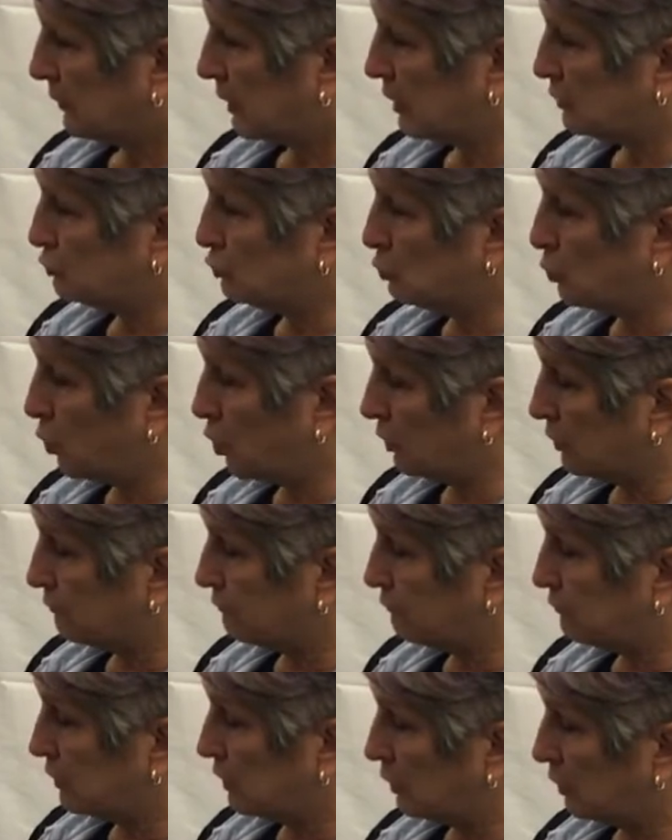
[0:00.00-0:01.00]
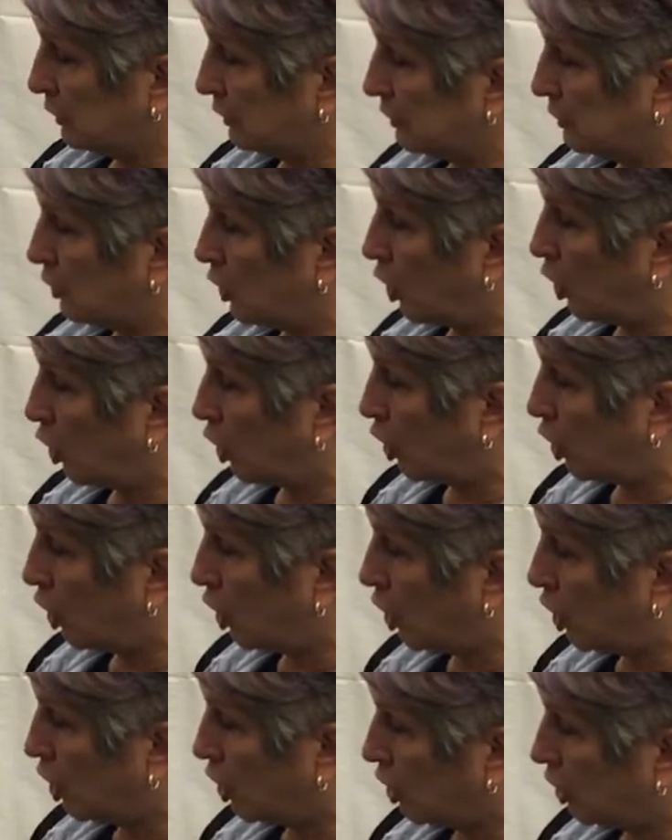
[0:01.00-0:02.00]
And you want to fill in
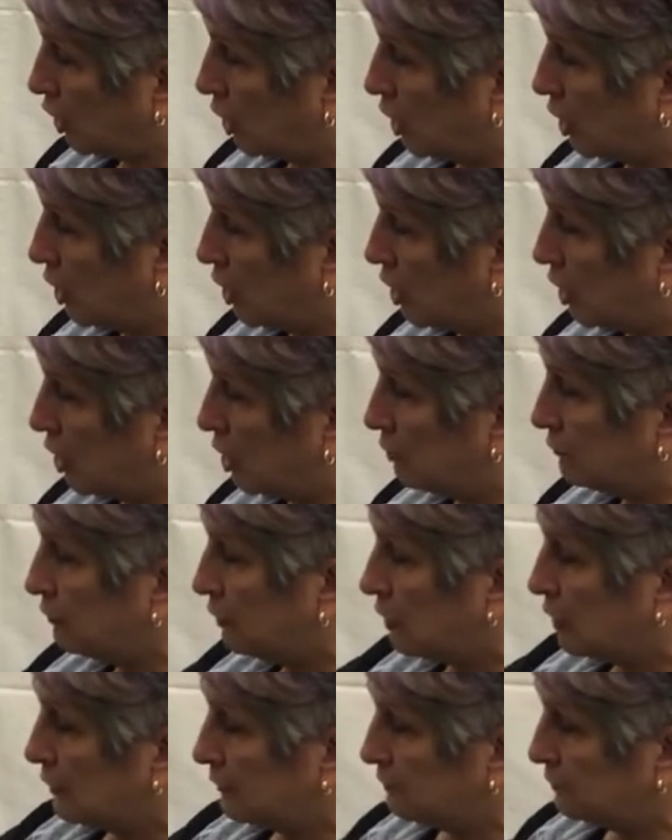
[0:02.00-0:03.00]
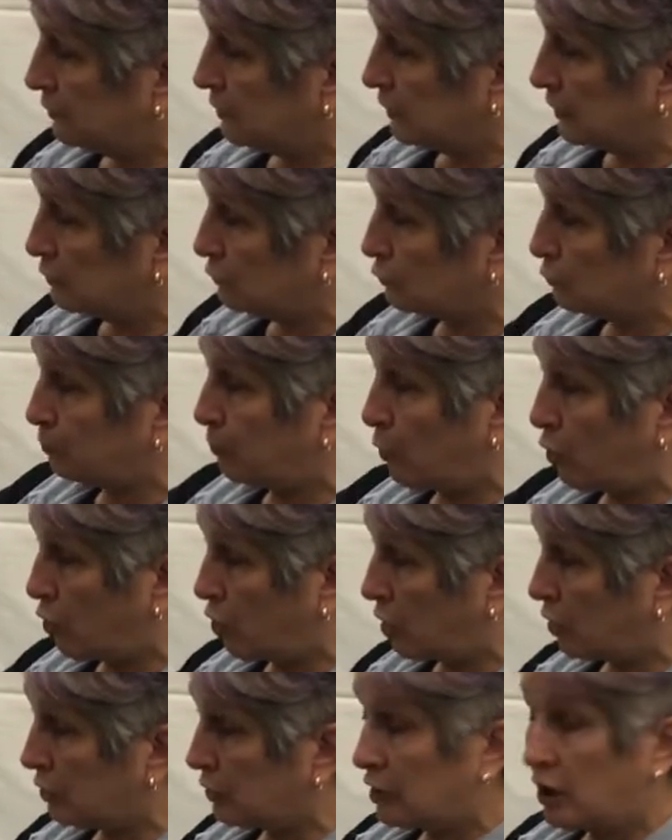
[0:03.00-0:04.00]
all of this
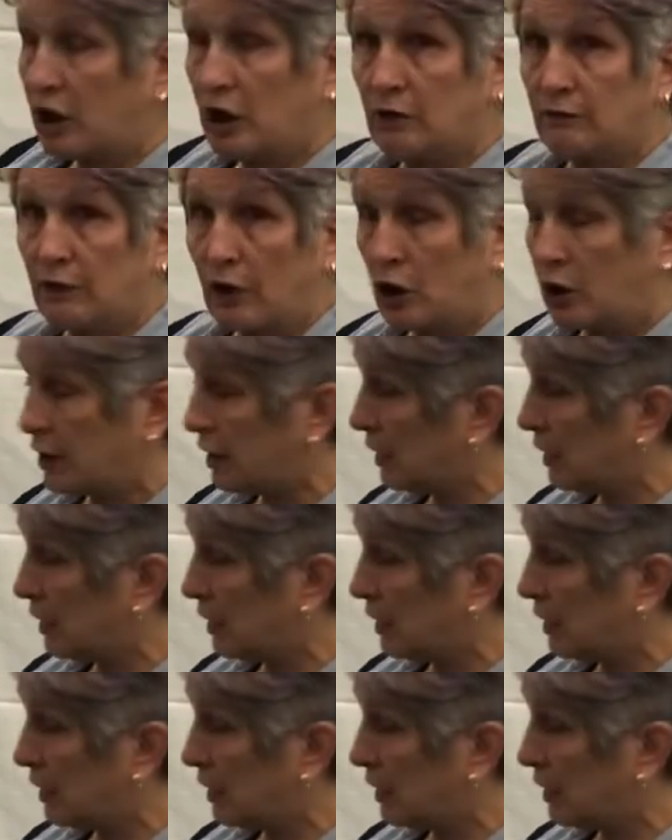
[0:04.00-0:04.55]
part of our